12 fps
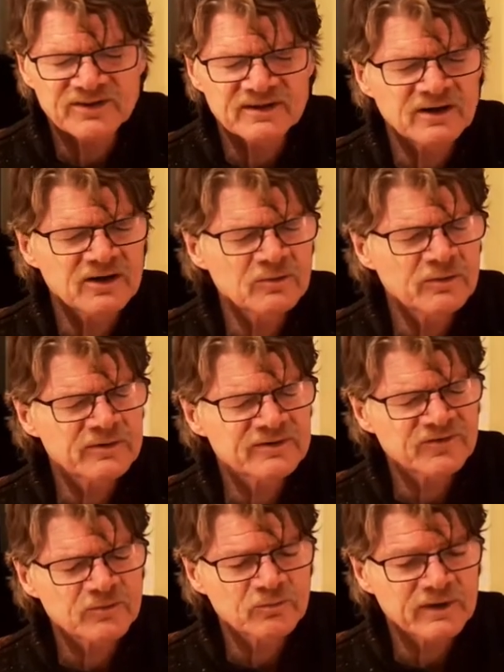an old woman
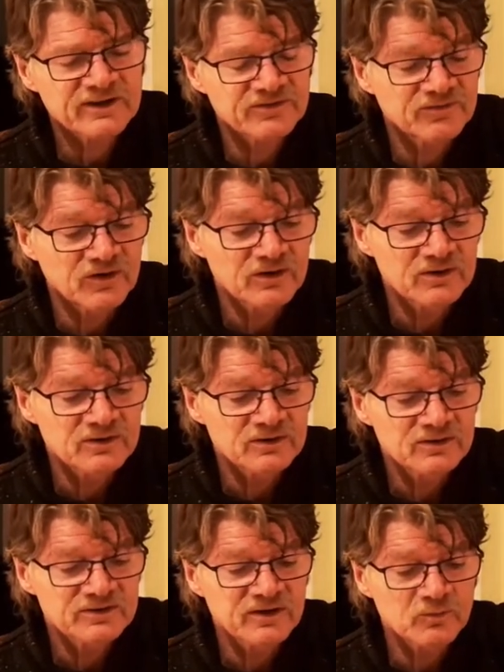from
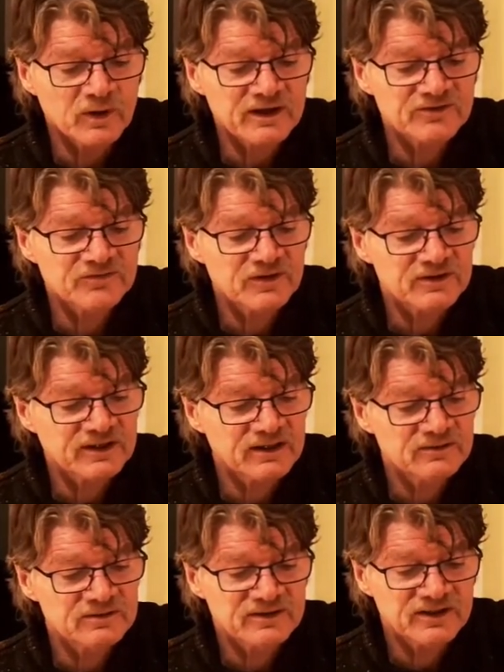Wexford, in Wexford
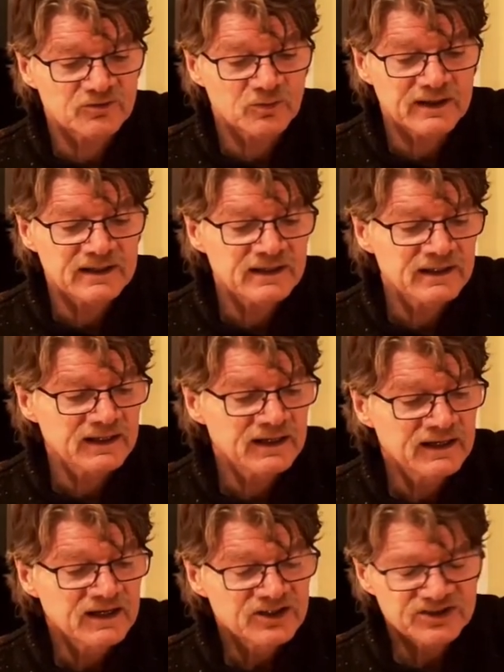town did dwell.
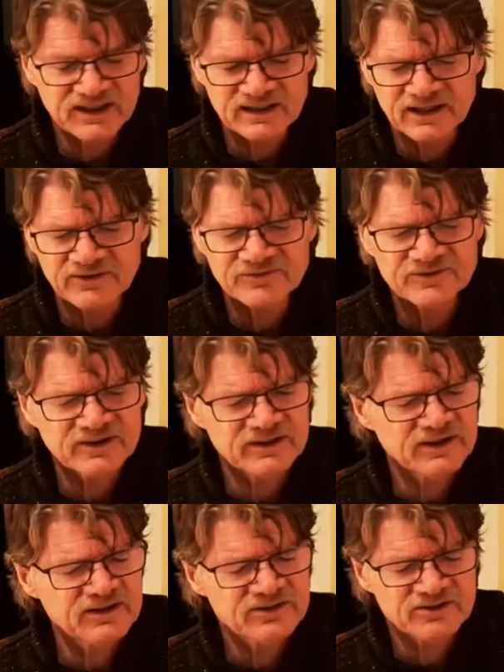She loved her
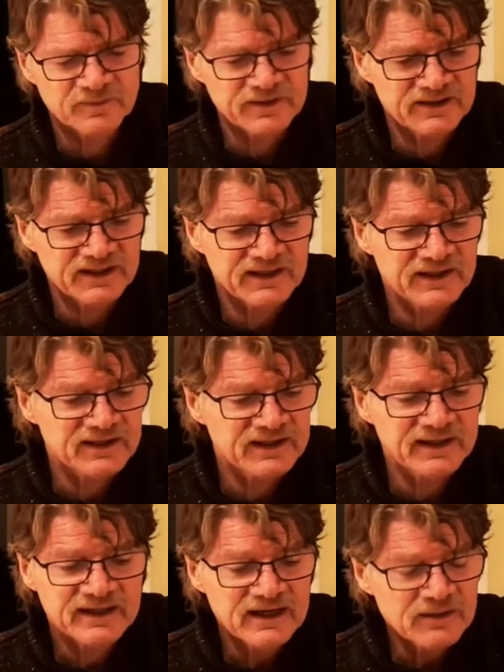husband
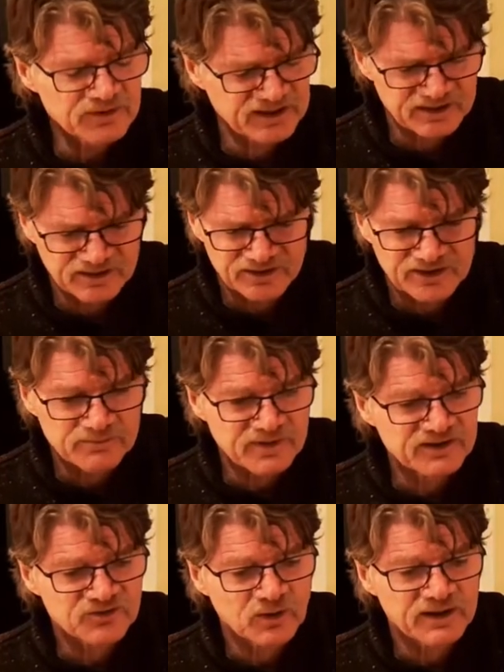dearly, but another
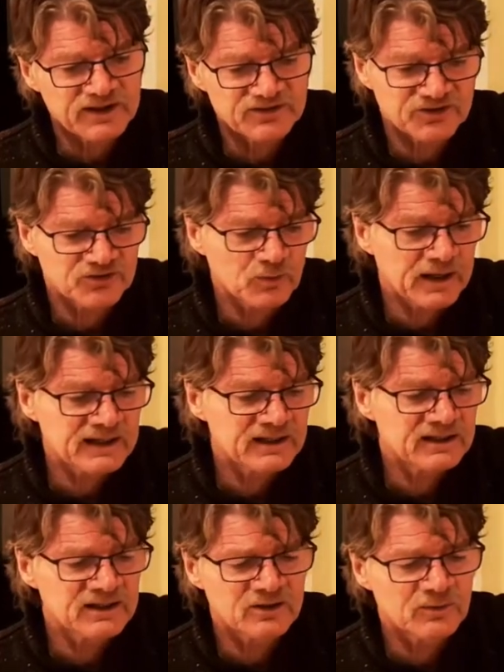man twice as
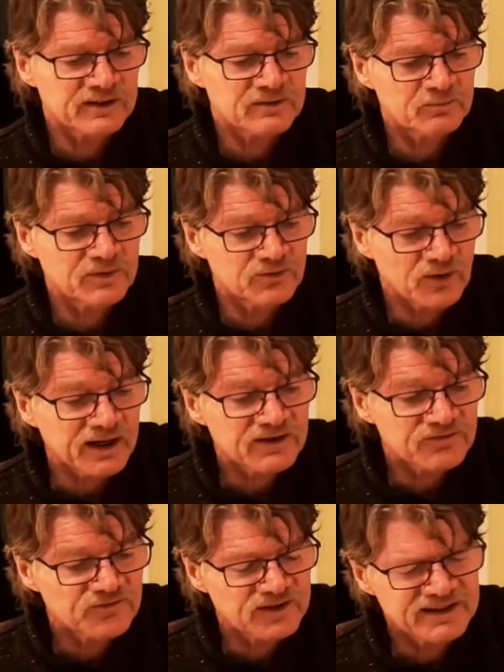well, with me
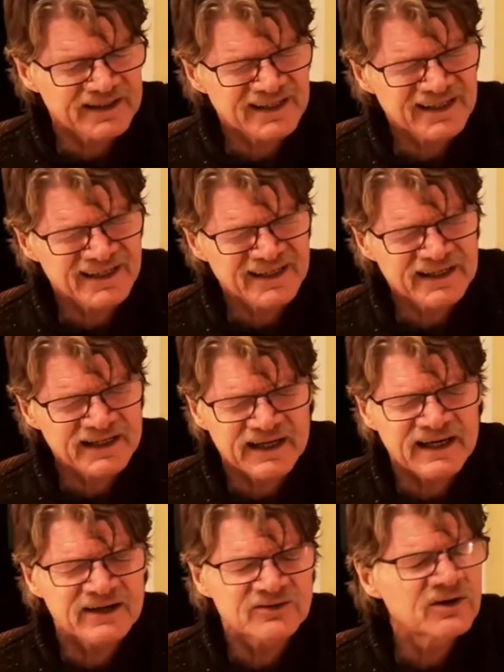rightful little
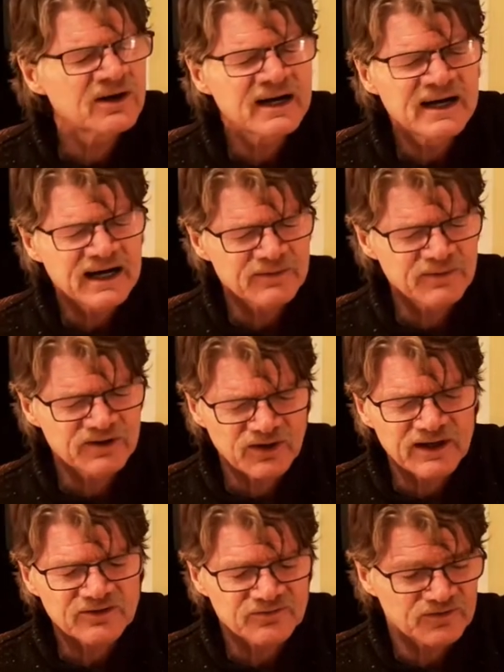Eira and me
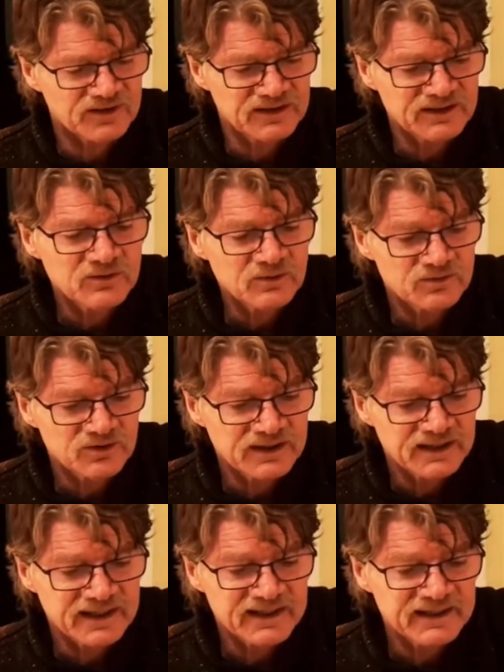rightful little
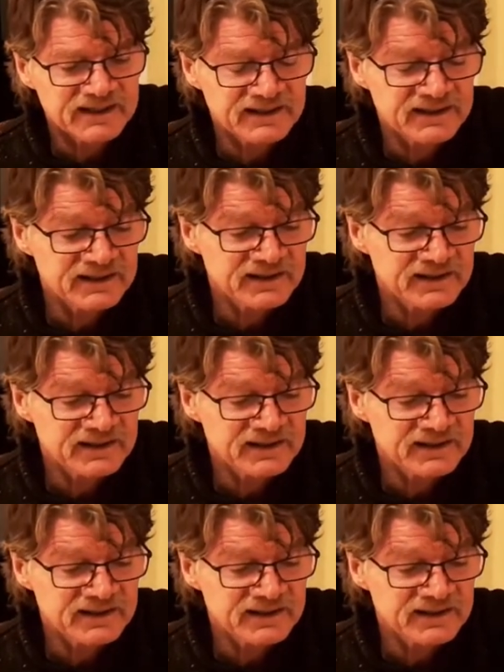lay.